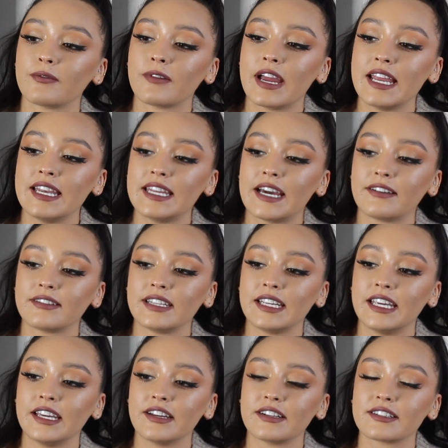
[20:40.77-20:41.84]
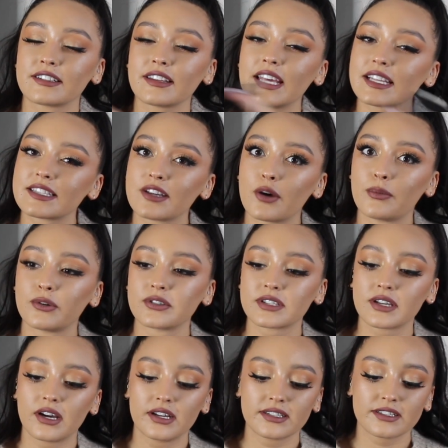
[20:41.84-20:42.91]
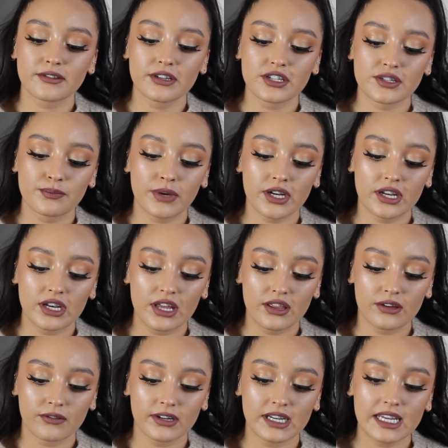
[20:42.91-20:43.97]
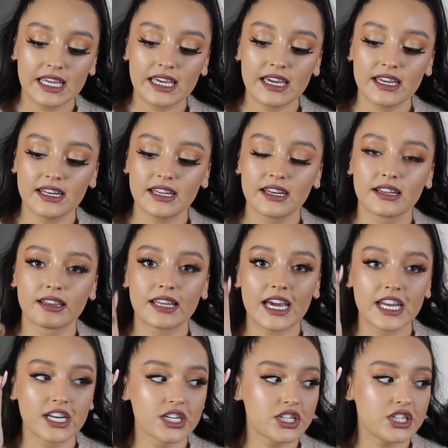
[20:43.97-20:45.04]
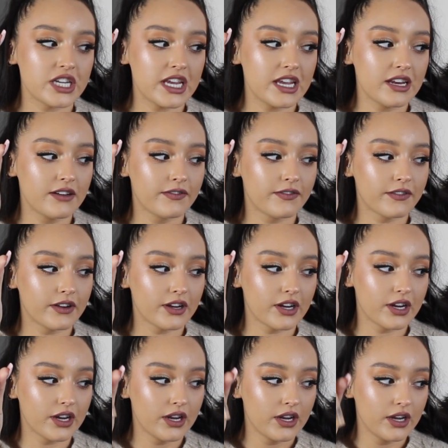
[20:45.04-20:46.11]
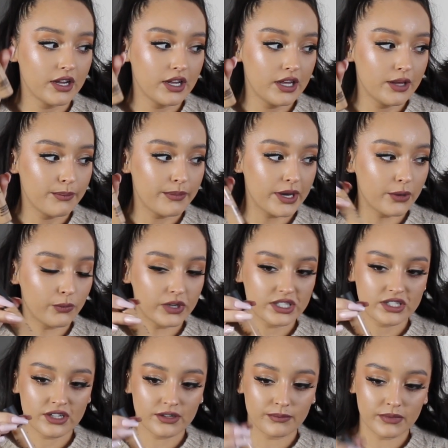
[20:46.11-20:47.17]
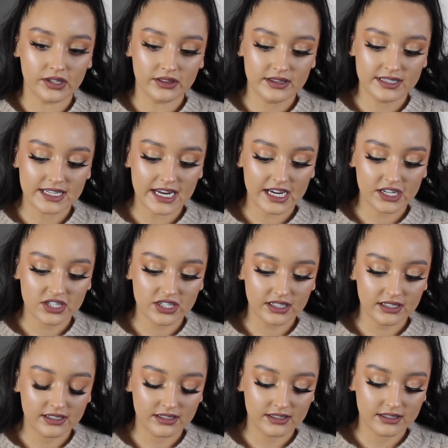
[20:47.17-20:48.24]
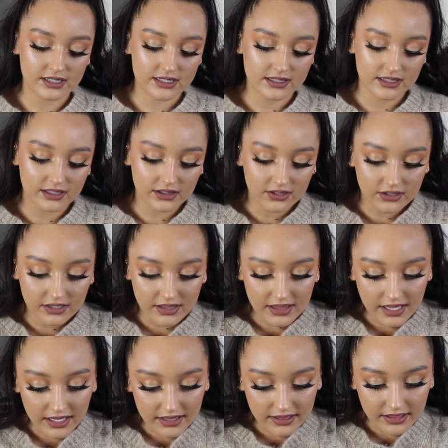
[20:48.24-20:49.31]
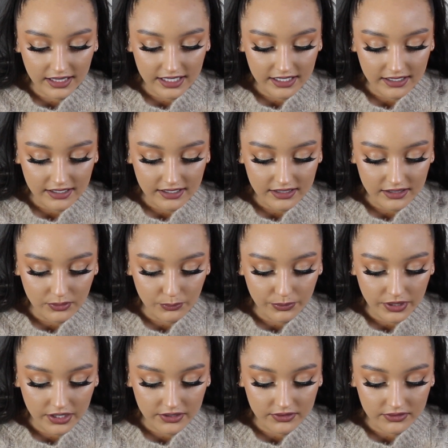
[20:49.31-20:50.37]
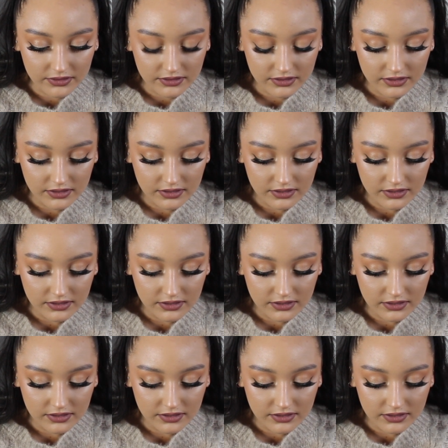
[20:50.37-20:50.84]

right down to here. So that's almost gone. So I just bought another one again in a lighter shade for my winter months. It actually doesn't look that light in the bottle,